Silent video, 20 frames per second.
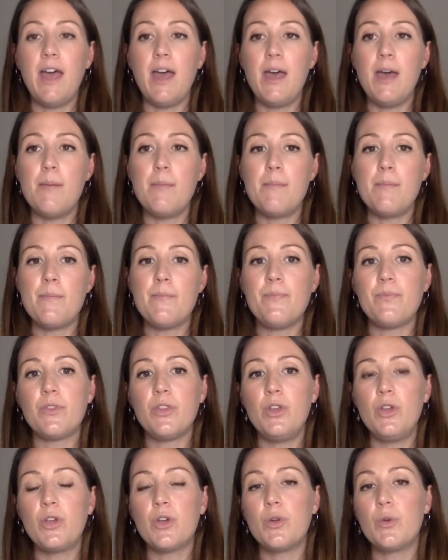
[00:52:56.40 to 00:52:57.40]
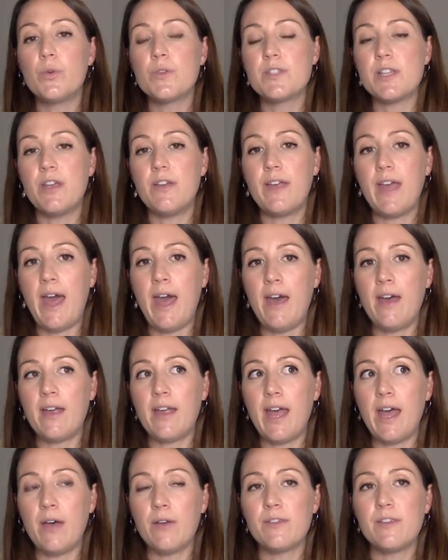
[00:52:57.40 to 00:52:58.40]
Um, you can also
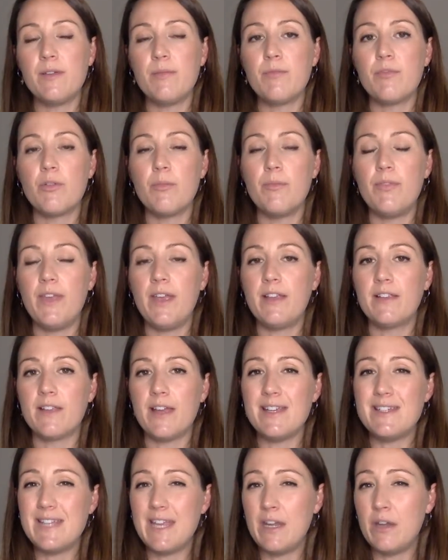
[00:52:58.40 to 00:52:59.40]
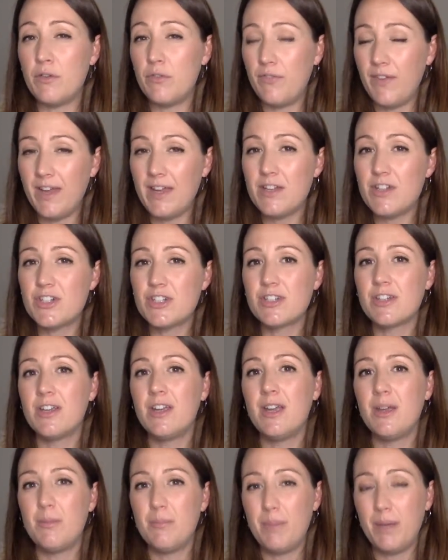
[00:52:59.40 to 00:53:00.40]
get calcium from things like tinned fish,
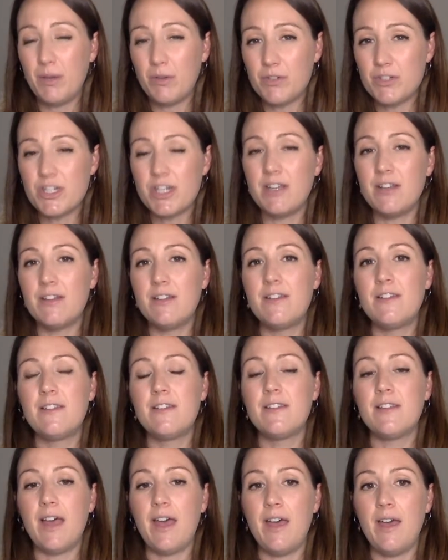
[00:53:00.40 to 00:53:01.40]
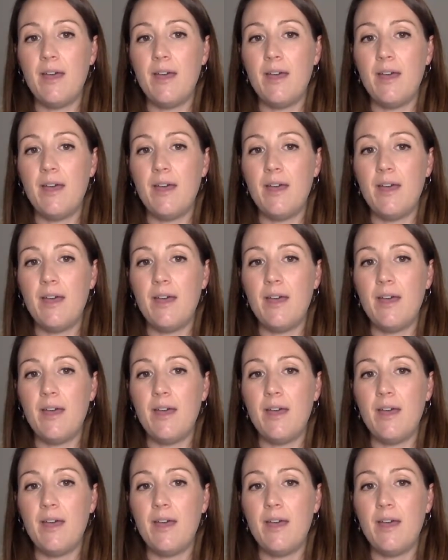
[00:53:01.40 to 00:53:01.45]
pilchards,